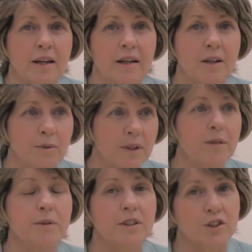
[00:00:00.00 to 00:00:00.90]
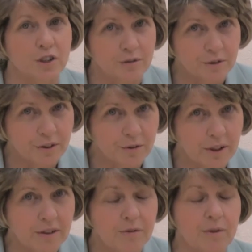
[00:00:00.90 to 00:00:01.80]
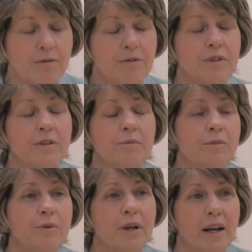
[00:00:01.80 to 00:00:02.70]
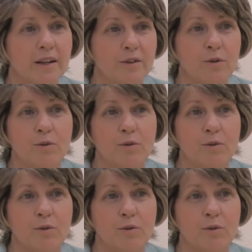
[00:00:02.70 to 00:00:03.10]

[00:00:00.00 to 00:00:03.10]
Equally, with the children's rights referendum, we had